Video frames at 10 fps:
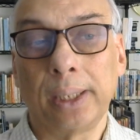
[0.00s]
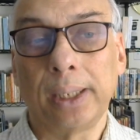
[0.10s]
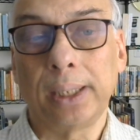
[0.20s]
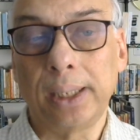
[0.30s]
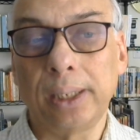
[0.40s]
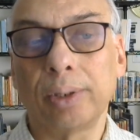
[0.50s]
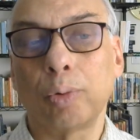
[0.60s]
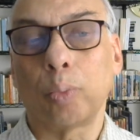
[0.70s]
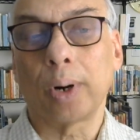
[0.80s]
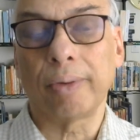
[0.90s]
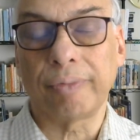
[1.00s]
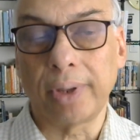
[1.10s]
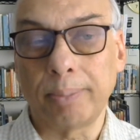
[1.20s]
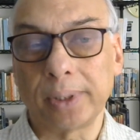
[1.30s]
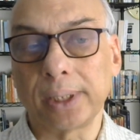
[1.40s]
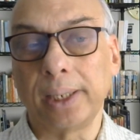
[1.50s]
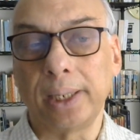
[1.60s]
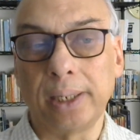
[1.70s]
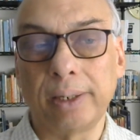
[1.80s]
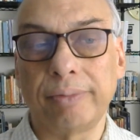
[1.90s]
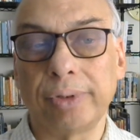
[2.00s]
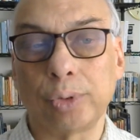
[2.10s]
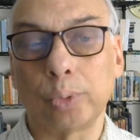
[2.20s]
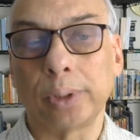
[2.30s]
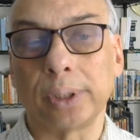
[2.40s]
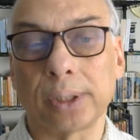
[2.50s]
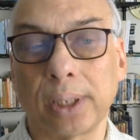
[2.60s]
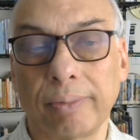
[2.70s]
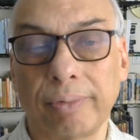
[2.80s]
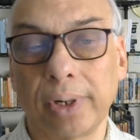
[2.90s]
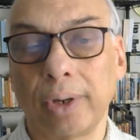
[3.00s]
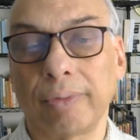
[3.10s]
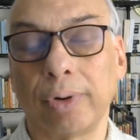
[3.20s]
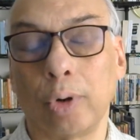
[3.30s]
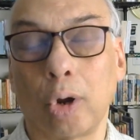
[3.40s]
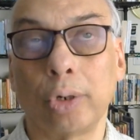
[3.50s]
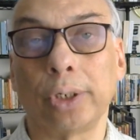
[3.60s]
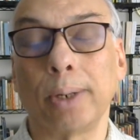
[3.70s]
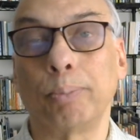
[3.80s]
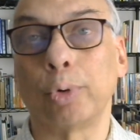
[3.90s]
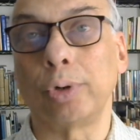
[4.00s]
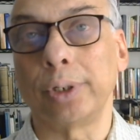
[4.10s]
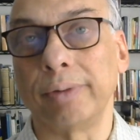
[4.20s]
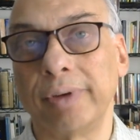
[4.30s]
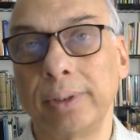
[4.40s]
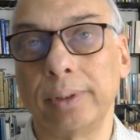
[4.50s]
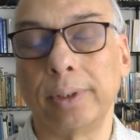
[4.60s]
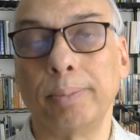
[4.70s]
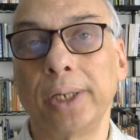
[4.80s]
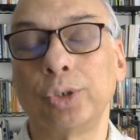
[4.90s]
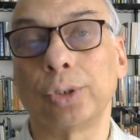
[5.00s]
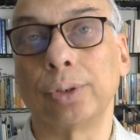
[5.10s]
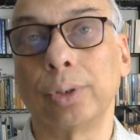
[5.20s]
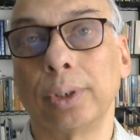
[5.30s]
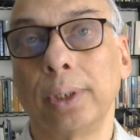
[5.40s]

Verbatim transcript: Either one of them is an individual discovery of a non-temporal dimension.